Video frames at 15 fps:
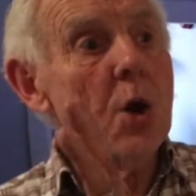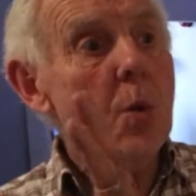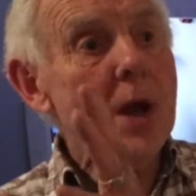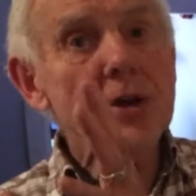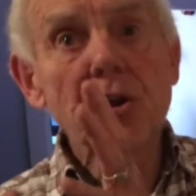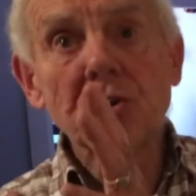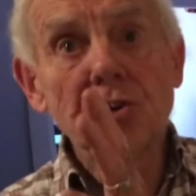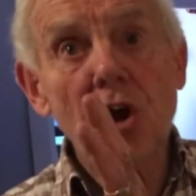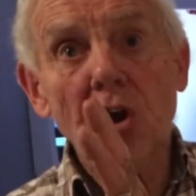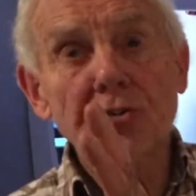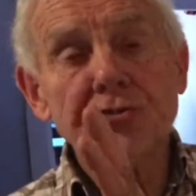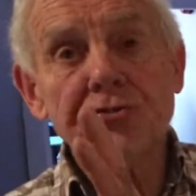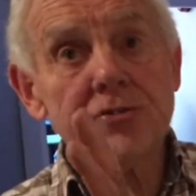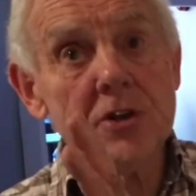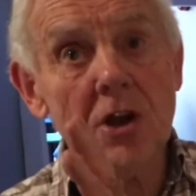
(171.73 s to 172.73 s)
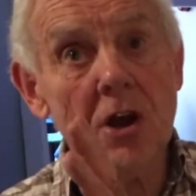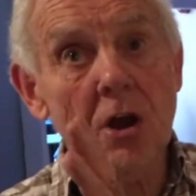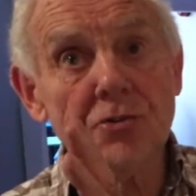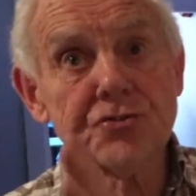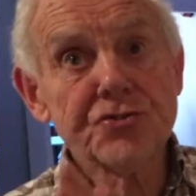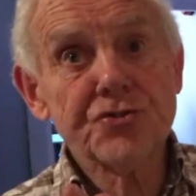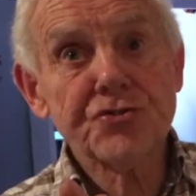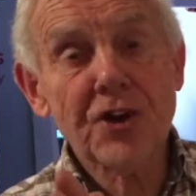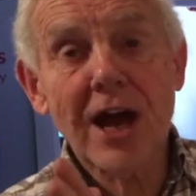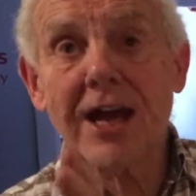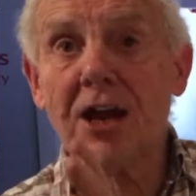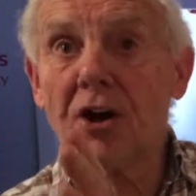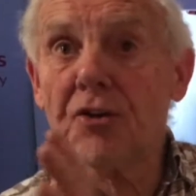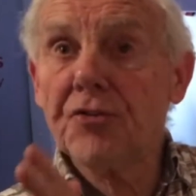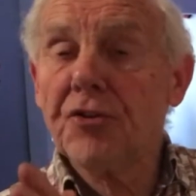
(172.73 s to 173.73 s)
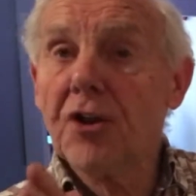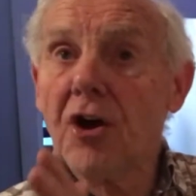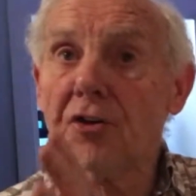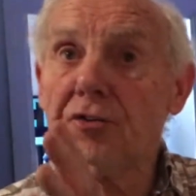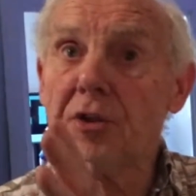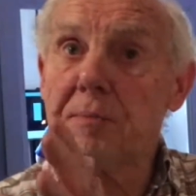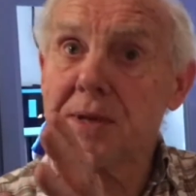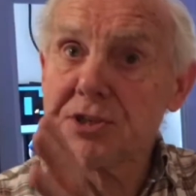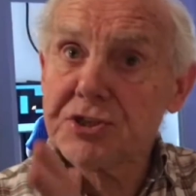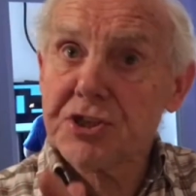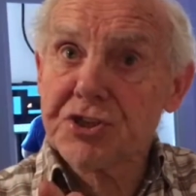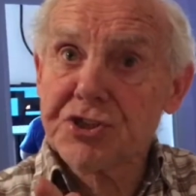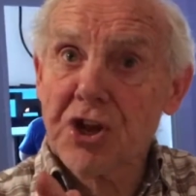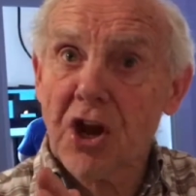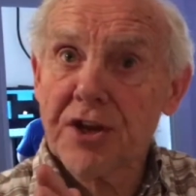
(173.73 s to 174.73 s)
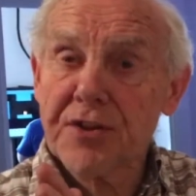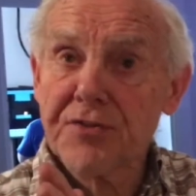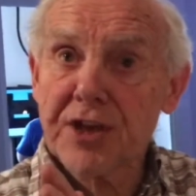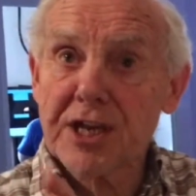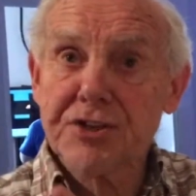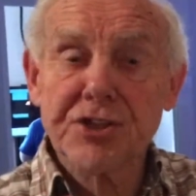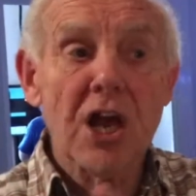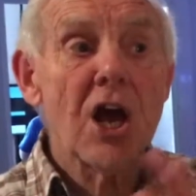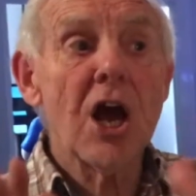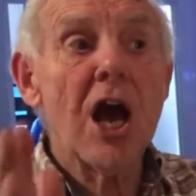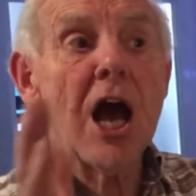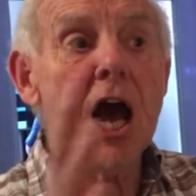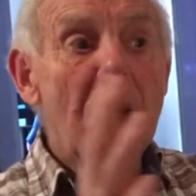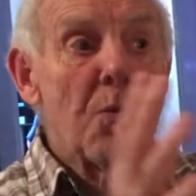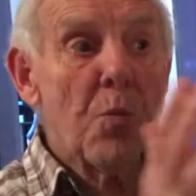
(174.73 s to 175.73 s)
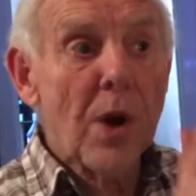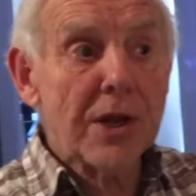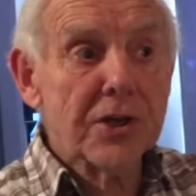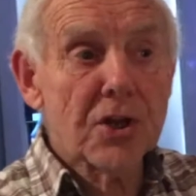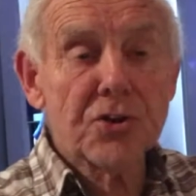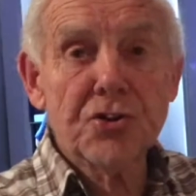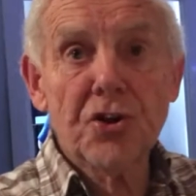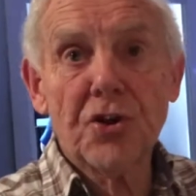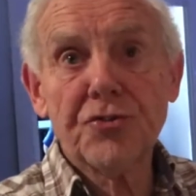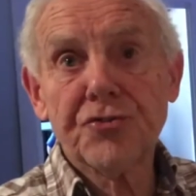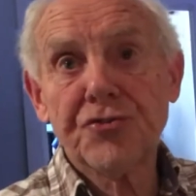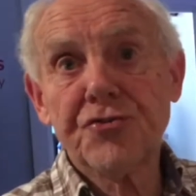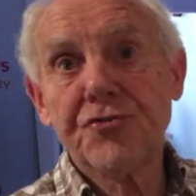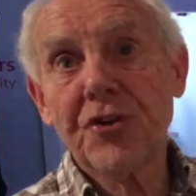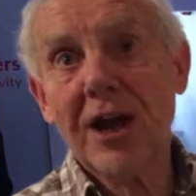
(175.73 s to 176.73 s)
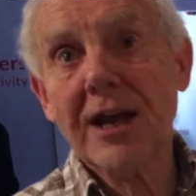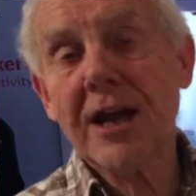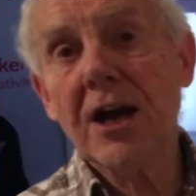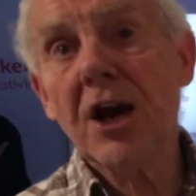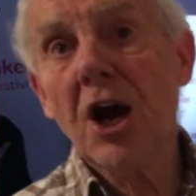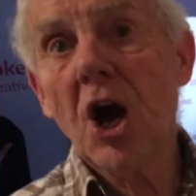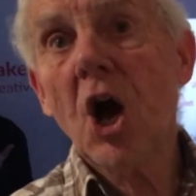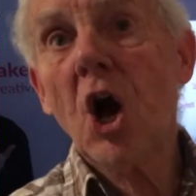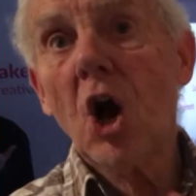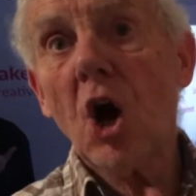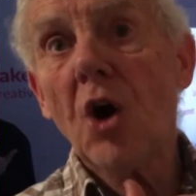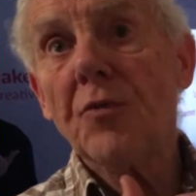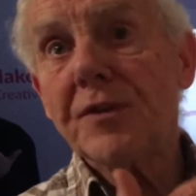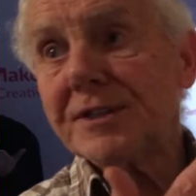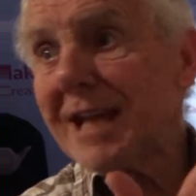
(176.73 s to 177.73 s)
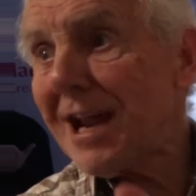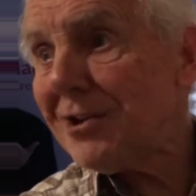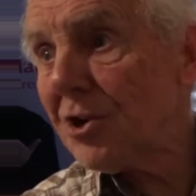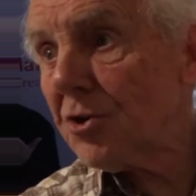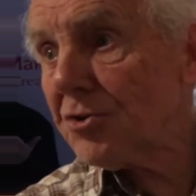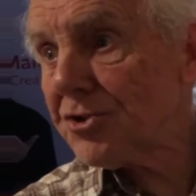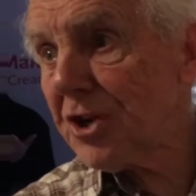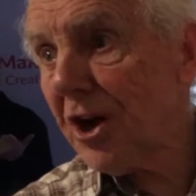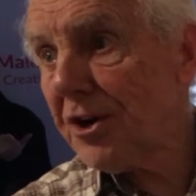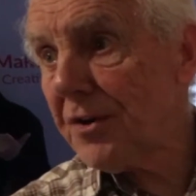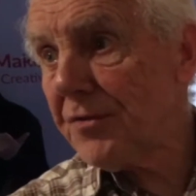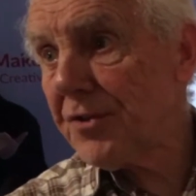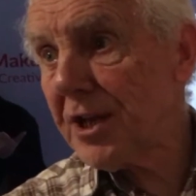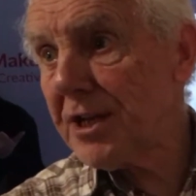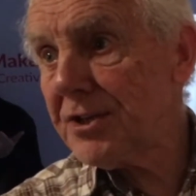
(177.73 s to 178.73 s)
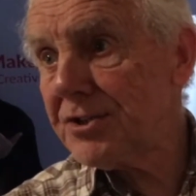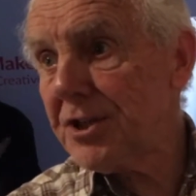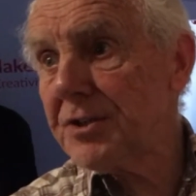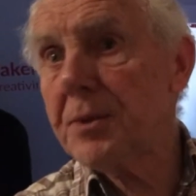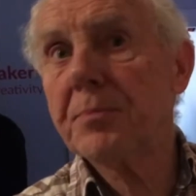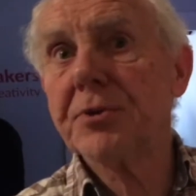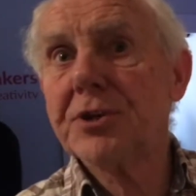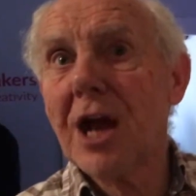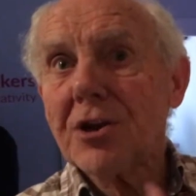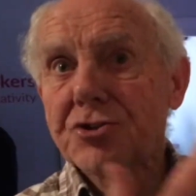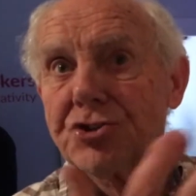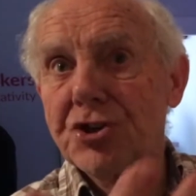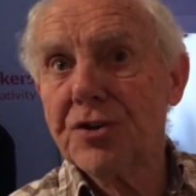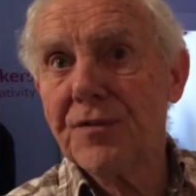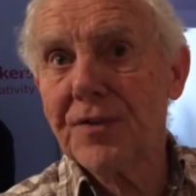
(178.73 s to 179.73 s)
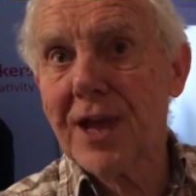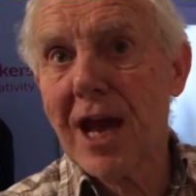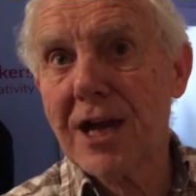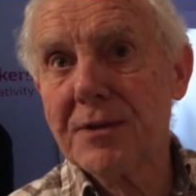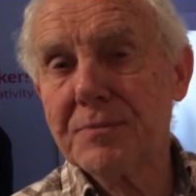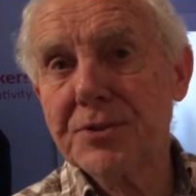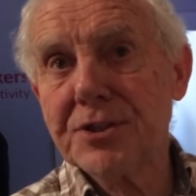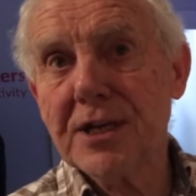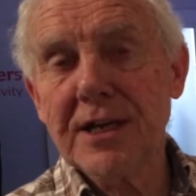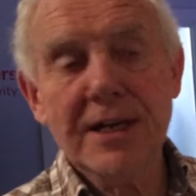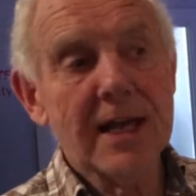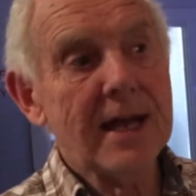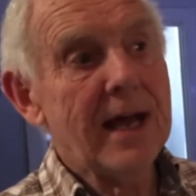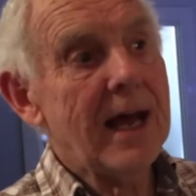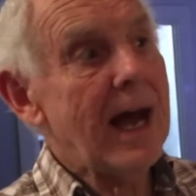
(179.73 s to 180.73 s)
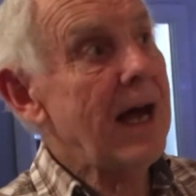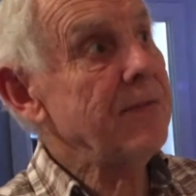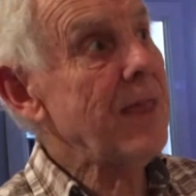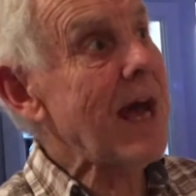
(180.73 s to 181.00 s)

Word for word: one can, con concentrate on, on the business side of things and one can concentrate on the technical side of things and the production of the games. And